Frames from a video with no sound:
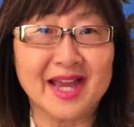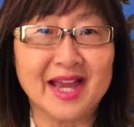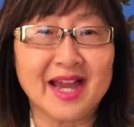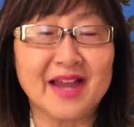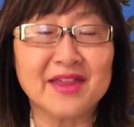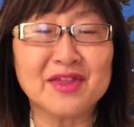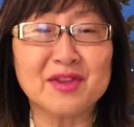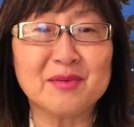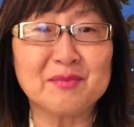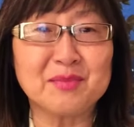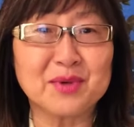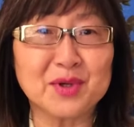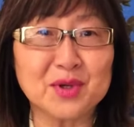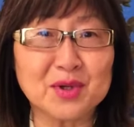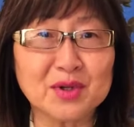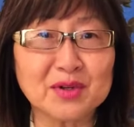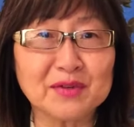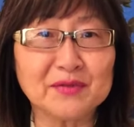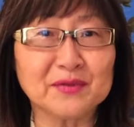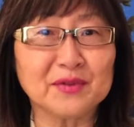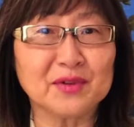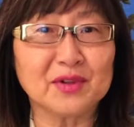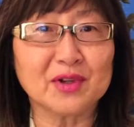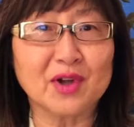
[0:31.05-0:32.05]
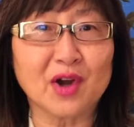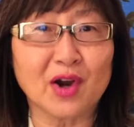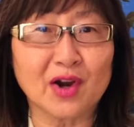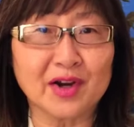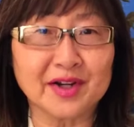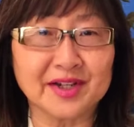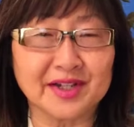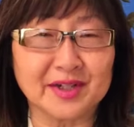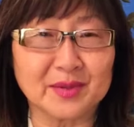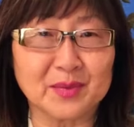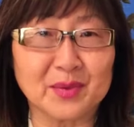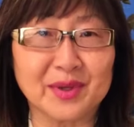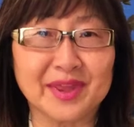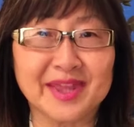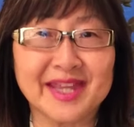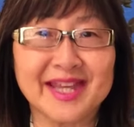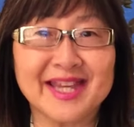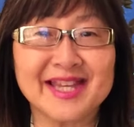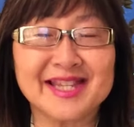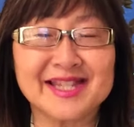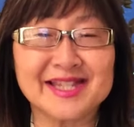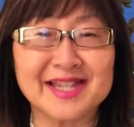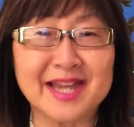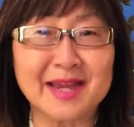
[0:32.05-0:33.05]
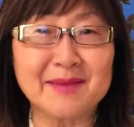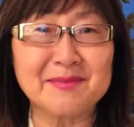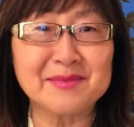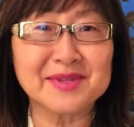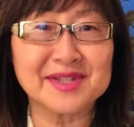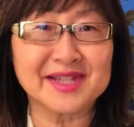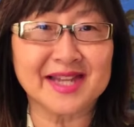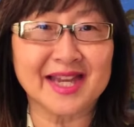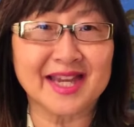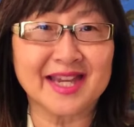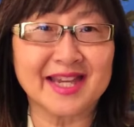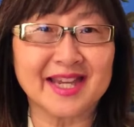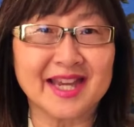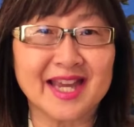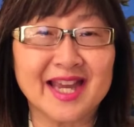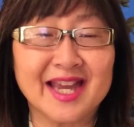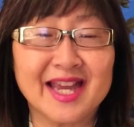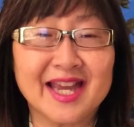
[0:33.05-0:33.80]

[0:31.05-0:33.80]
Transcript: and the beautiful garden with his namesake